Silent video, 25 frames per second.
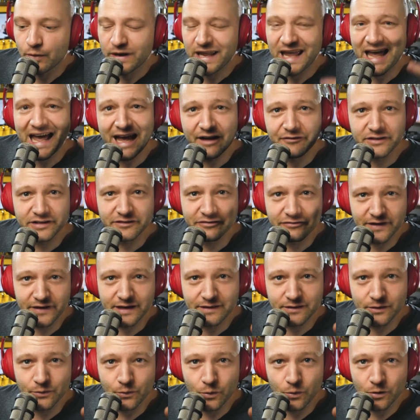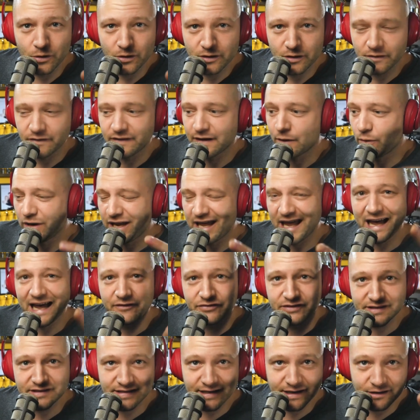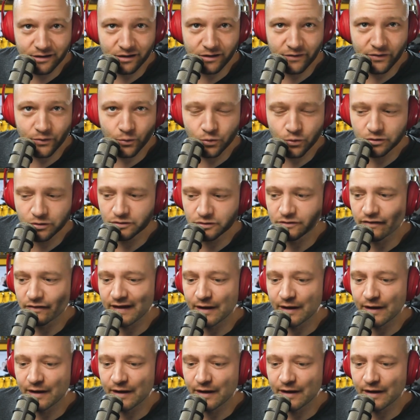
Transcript: we have to fight the war, that we have to take on the world,